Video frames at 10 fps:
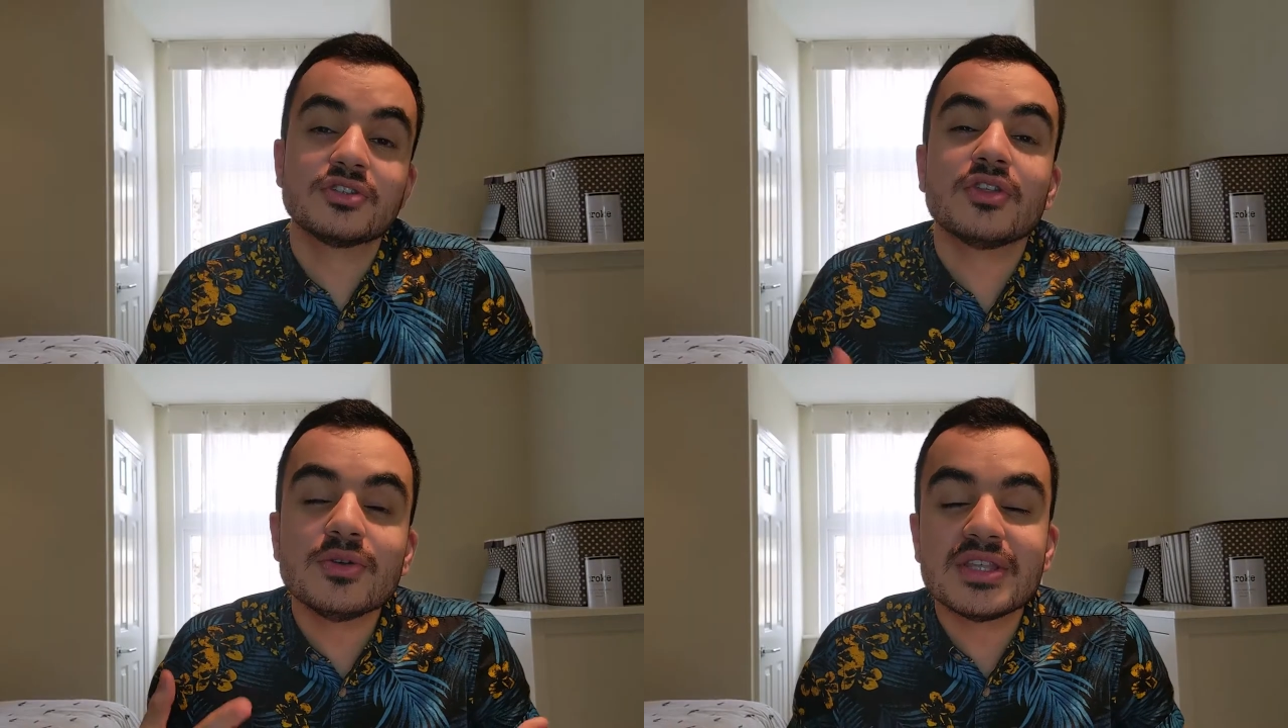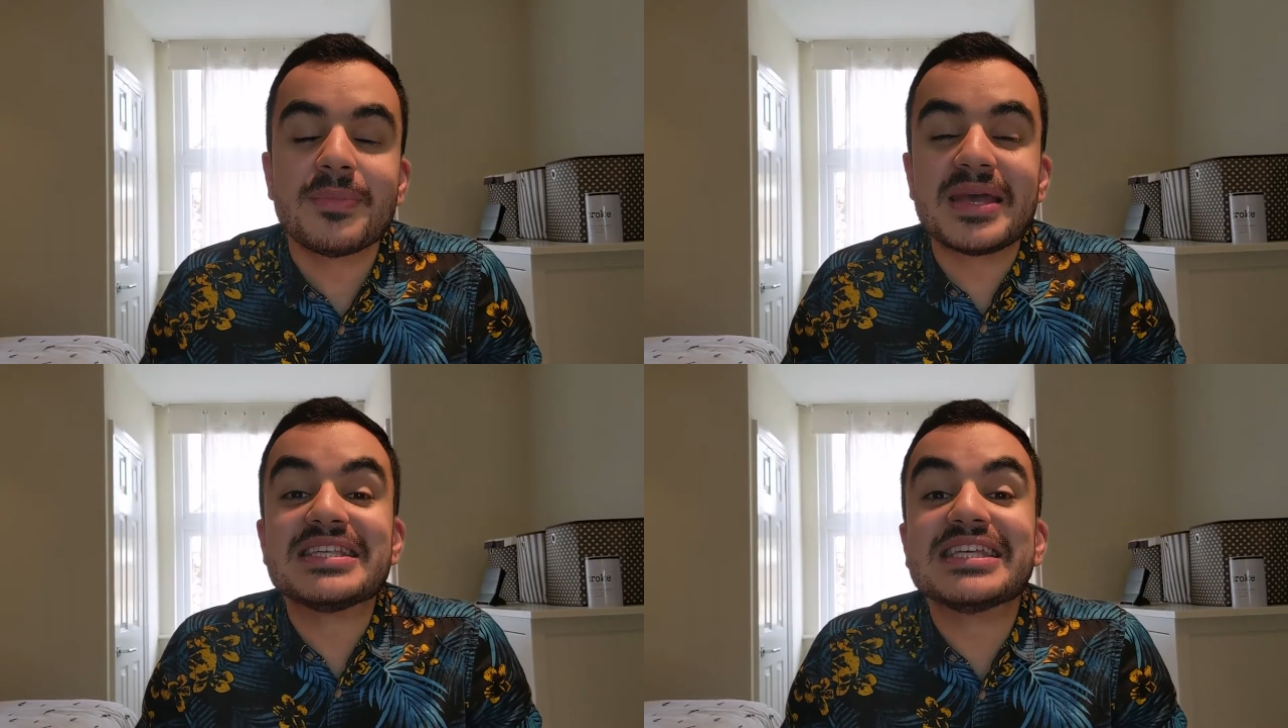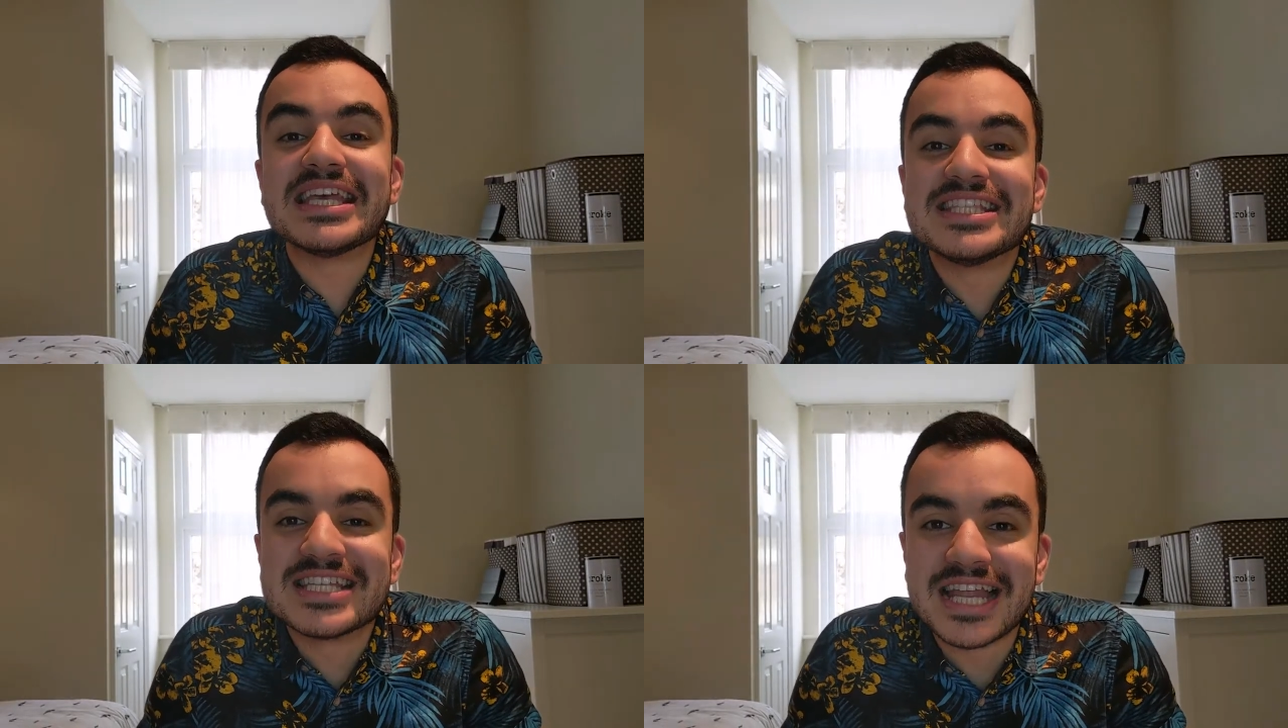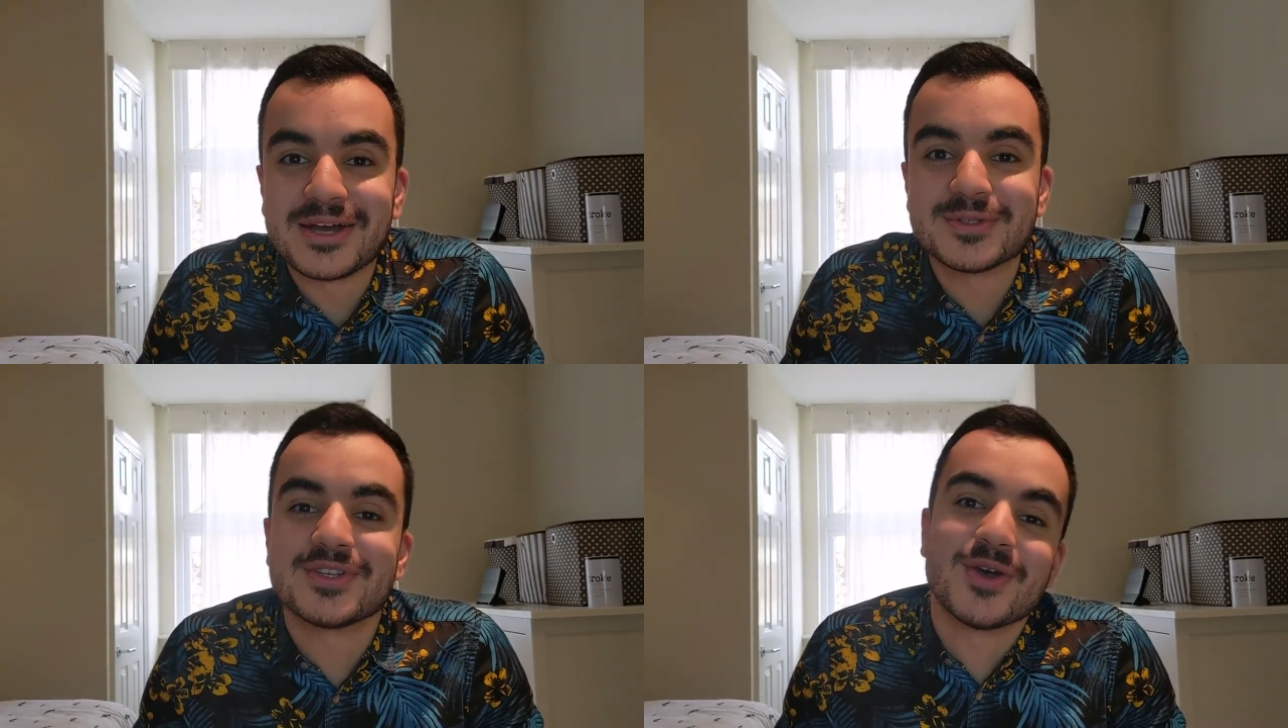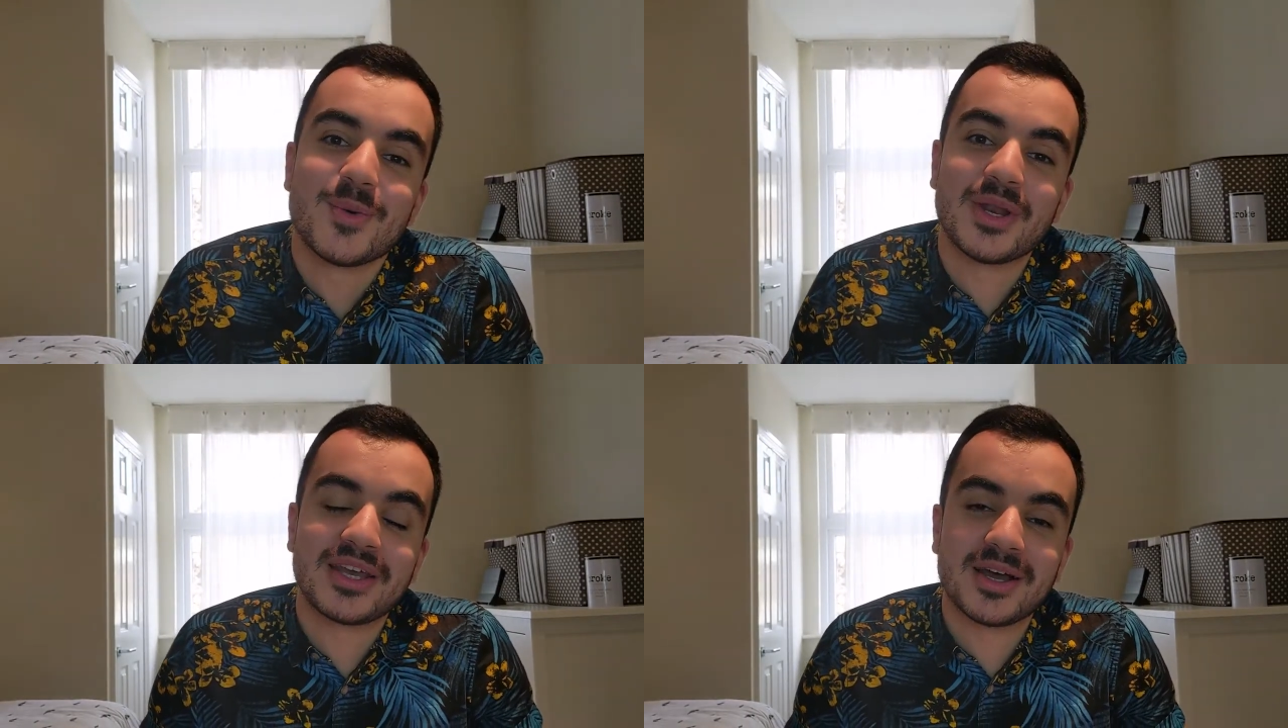So those are the basic ins and outs
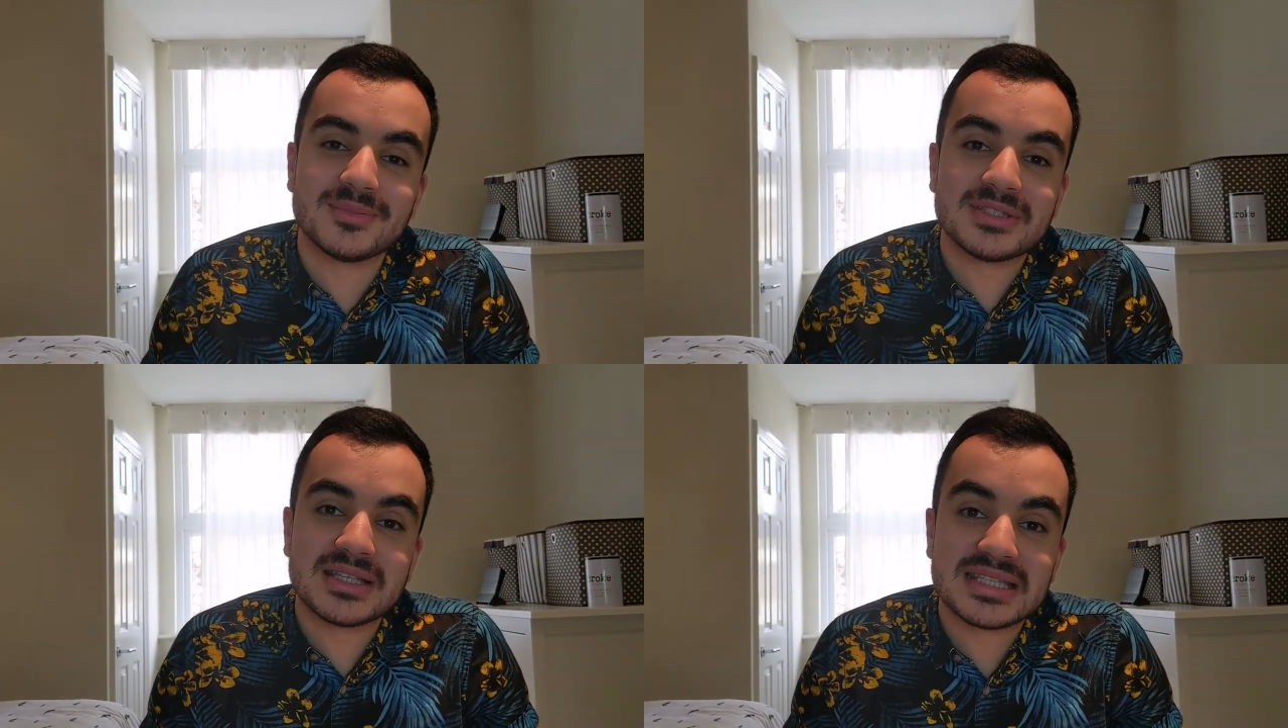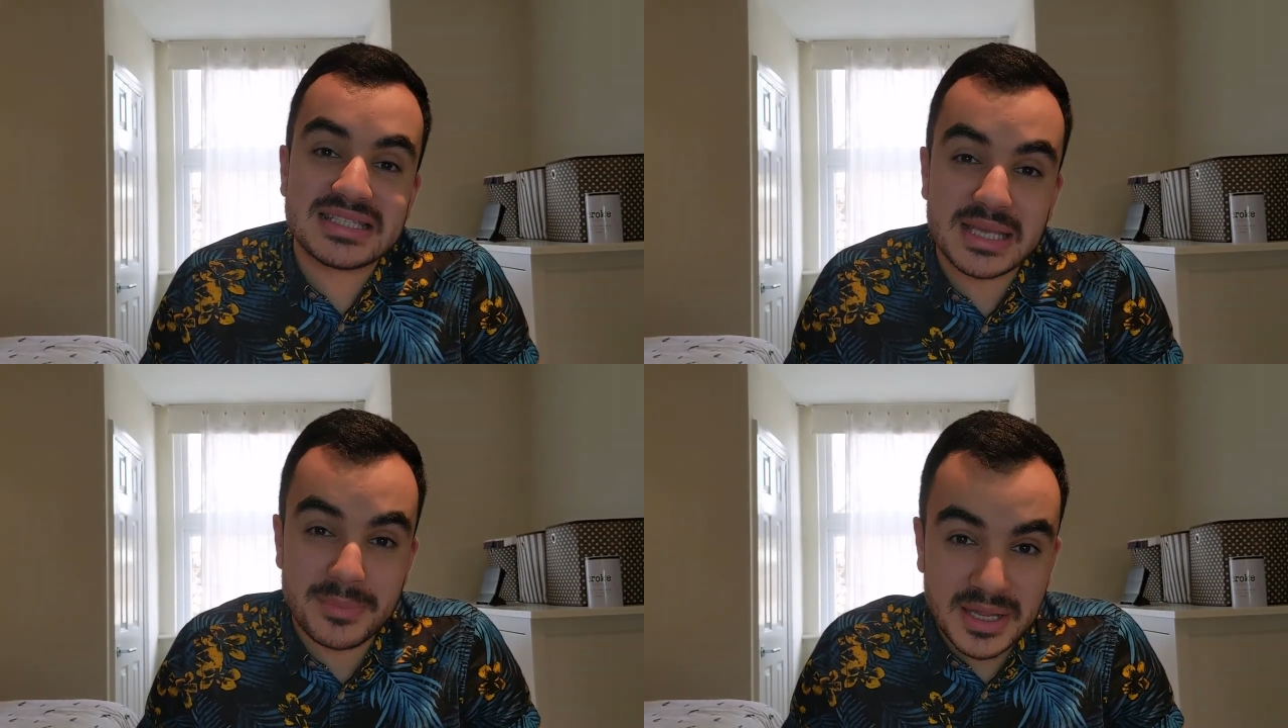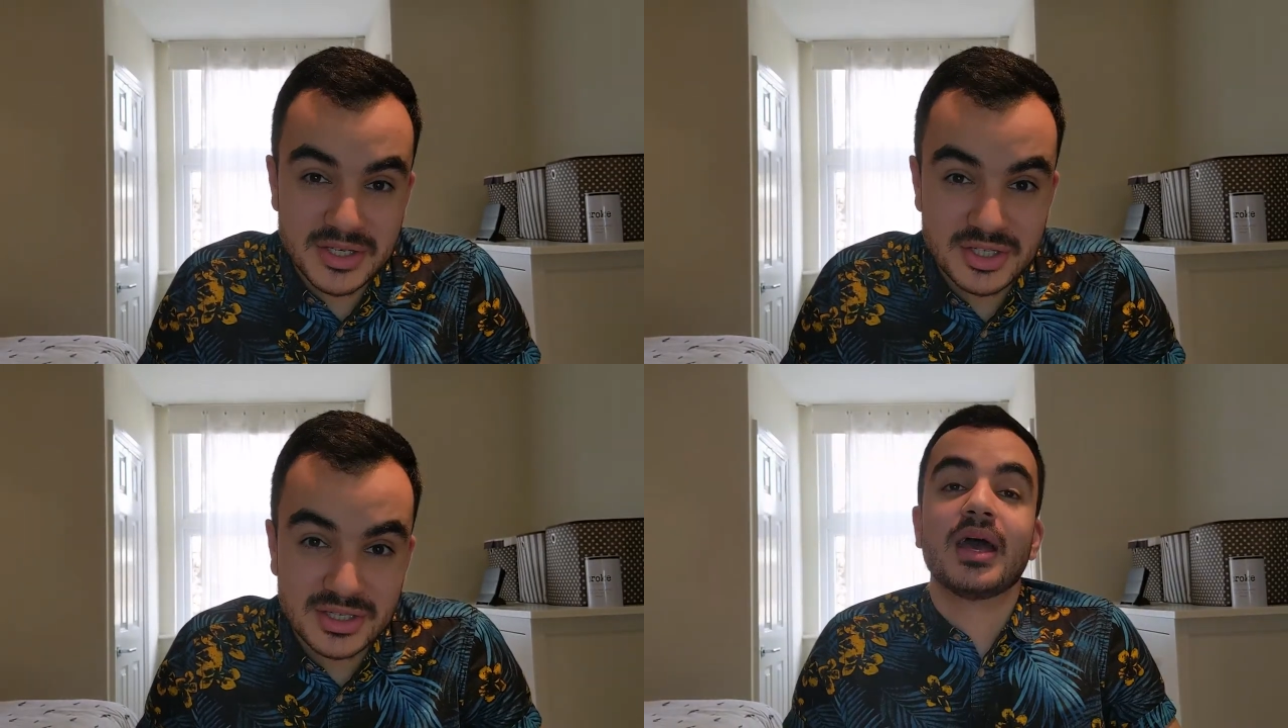when it comes to the state pension.